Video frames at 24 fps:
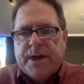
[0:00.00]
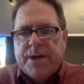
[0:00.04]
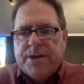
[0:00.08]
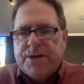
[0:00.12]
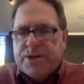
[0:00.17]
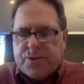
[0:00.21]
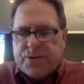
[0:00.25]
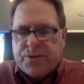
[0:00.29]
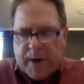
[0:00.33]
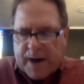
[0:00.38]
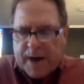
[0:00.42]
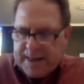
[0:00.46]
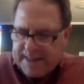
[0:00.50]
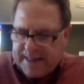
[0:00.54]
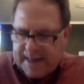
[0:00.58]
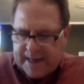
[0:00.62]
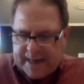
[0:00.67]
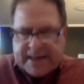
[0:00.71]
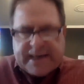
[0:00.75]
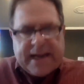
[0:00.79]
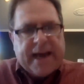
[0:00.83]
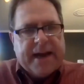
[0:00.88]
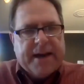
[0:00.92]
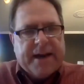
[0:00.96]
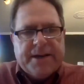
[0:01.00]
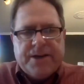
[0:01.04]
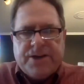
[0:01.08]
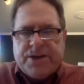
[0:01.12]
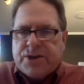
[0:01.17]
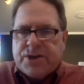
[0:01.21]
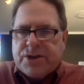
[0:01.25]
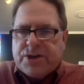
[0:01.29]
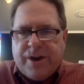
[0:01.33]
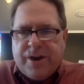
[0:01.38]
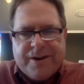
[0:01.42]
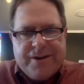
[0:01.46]
Just write that down and
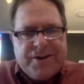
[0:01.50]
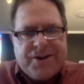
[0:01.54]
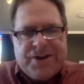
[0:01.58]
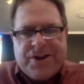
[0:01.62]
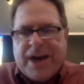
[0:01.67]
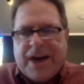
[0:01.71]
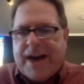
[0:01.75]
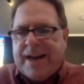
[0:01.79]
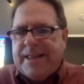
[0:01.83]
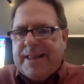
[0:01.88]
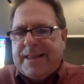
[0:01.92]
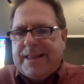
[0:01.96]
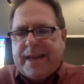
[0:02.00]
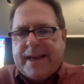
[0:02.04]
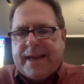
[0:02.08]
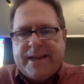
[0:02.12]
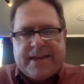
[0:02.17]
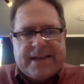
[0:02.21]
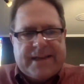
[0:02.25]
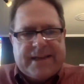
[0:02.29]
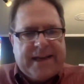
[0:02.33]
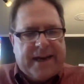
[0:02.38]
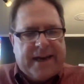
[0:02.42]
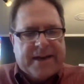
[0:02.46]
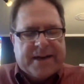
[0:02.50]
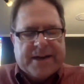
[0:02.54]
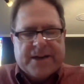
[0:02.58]
just start jotting things down.